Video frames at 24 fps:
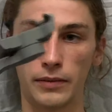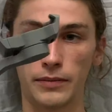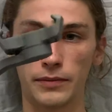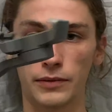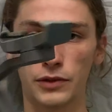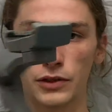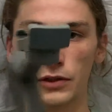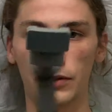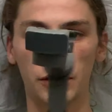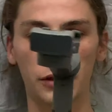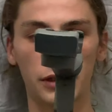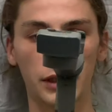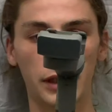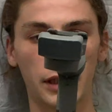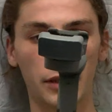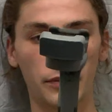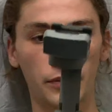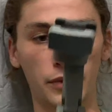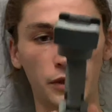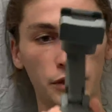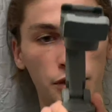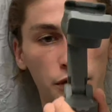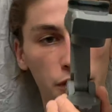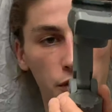So there's like a
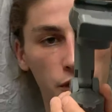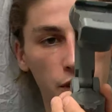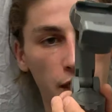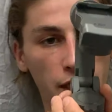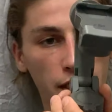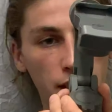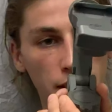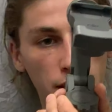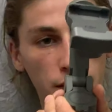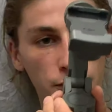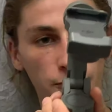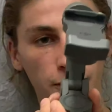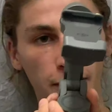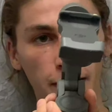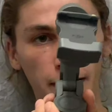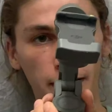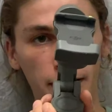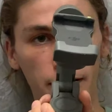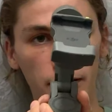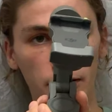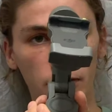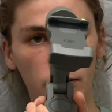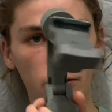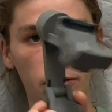bunch of Chinese
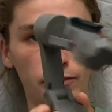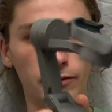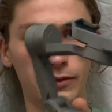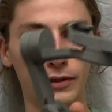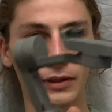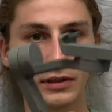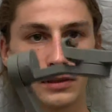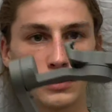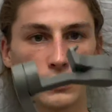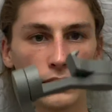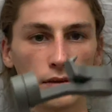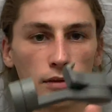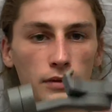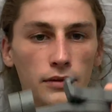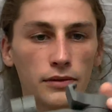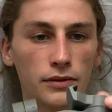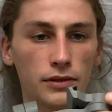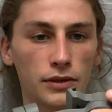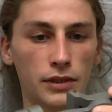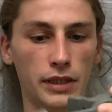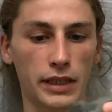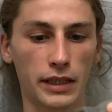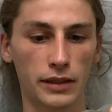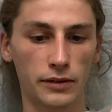writing all over it.
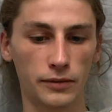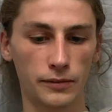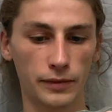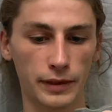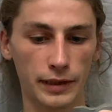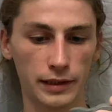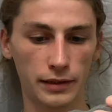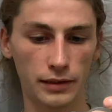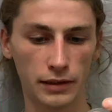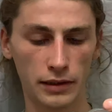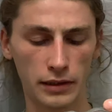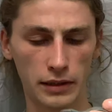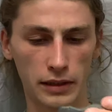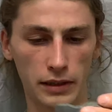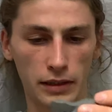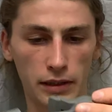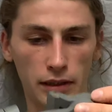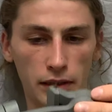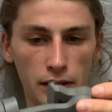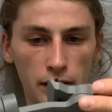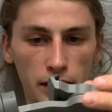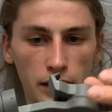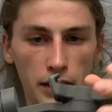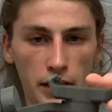It's kind of weird.
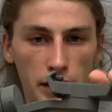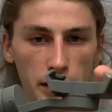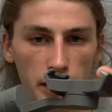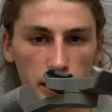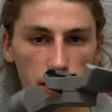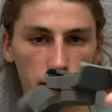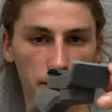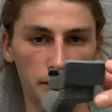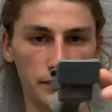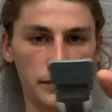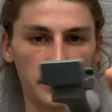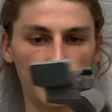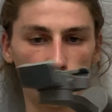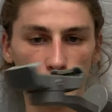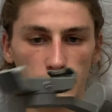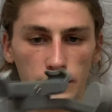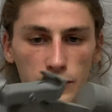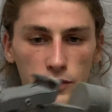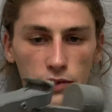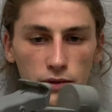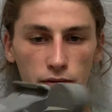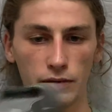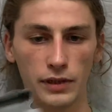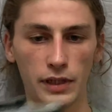
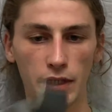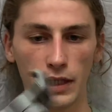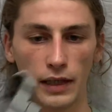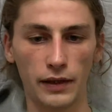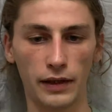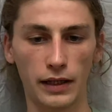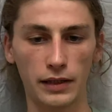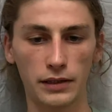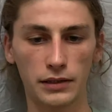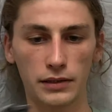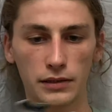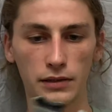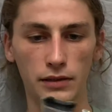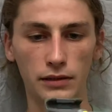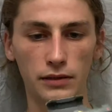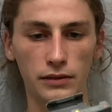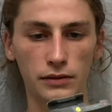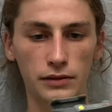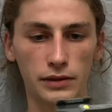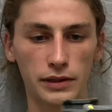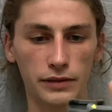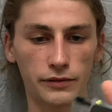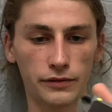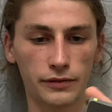So yeah, that's a little
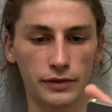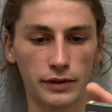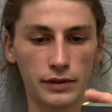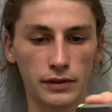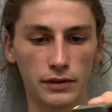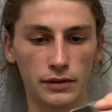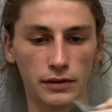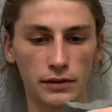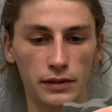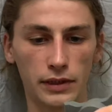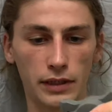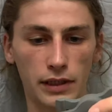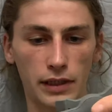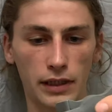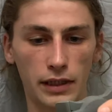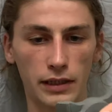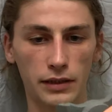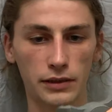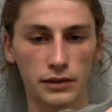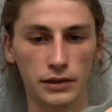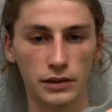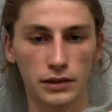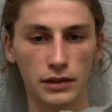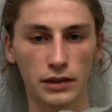different. They kind
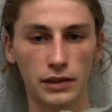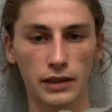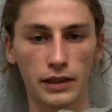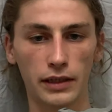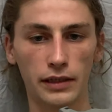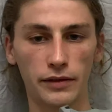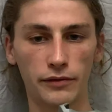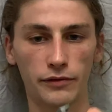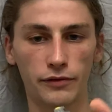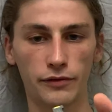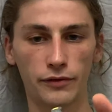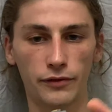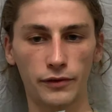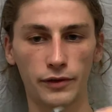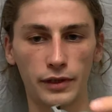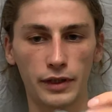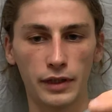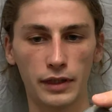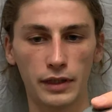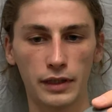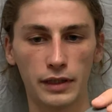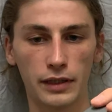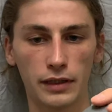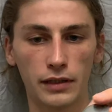of just let it
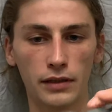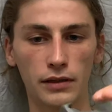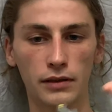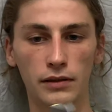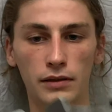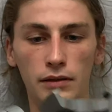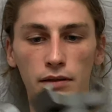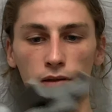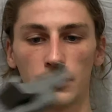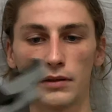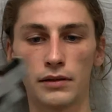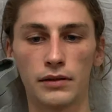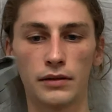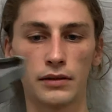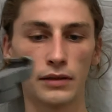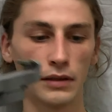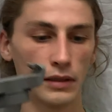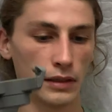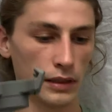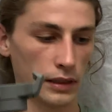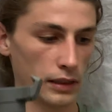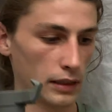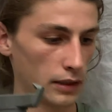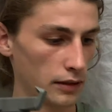free now.
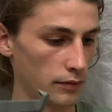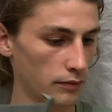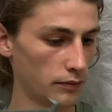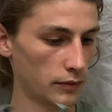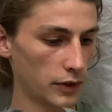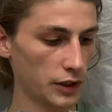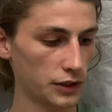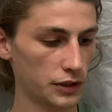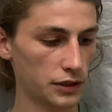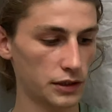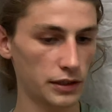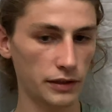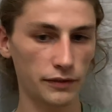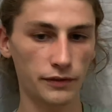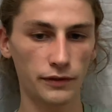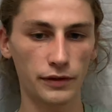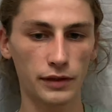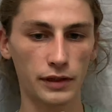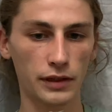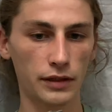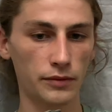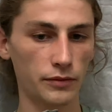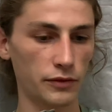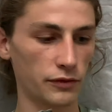Much
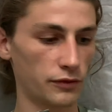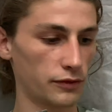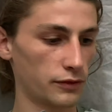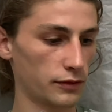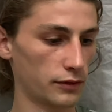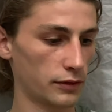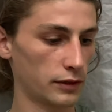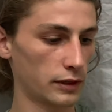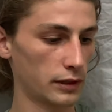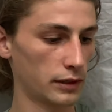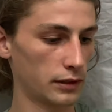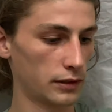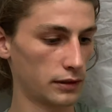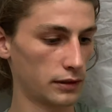different than before.